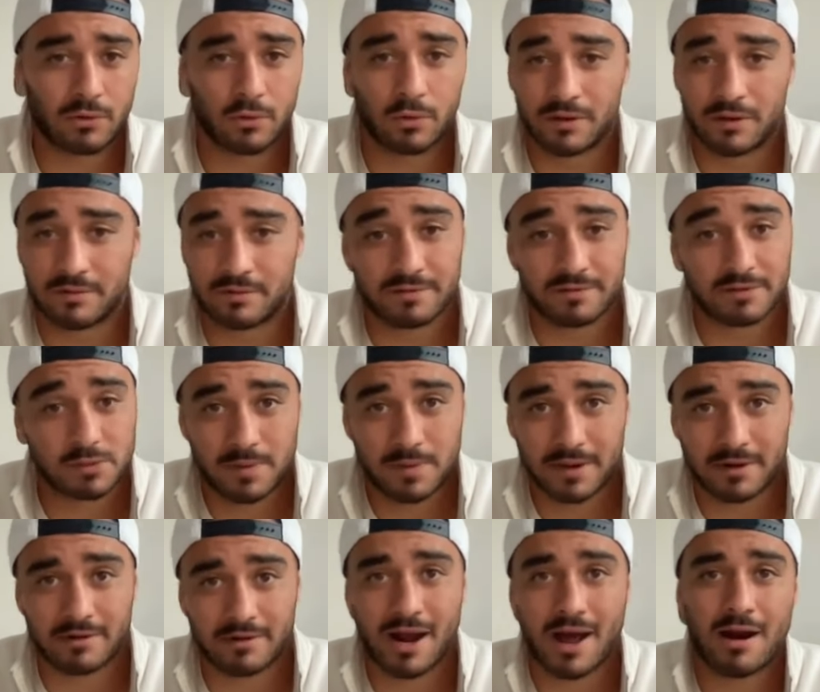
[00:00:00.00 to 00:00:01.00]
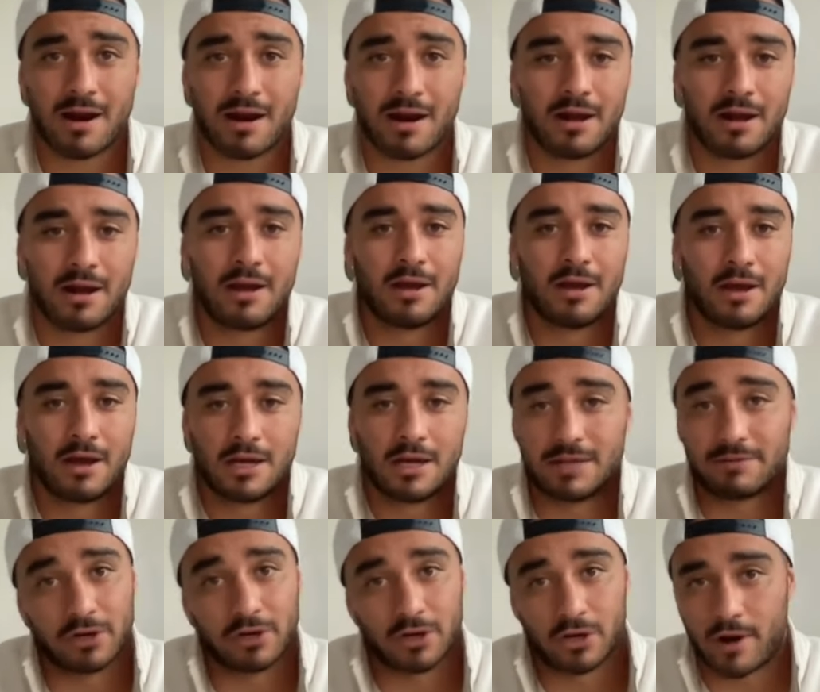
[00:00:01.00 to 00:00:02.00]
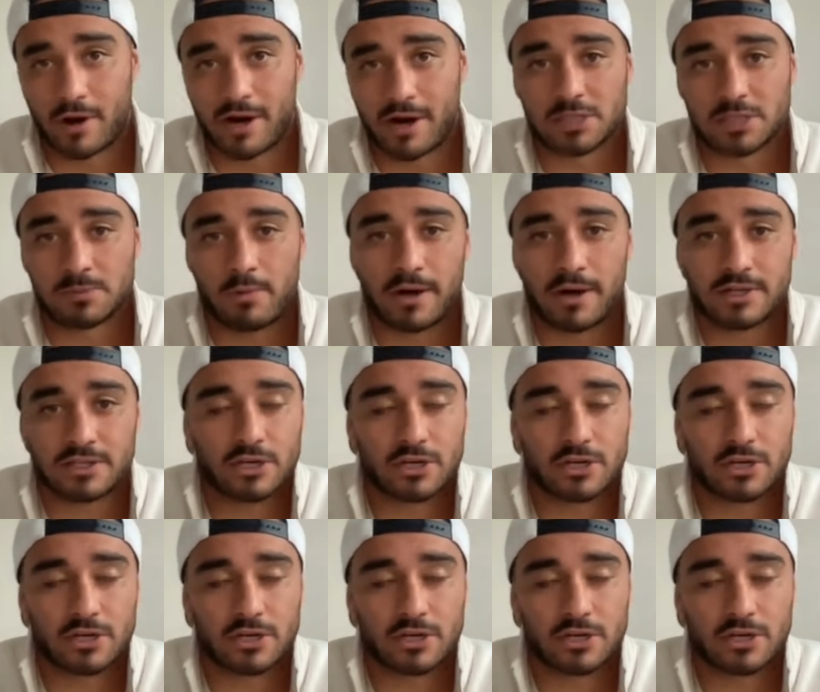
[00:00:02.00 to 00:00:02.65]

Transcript: or even if it's Perenara, they've got a great spine.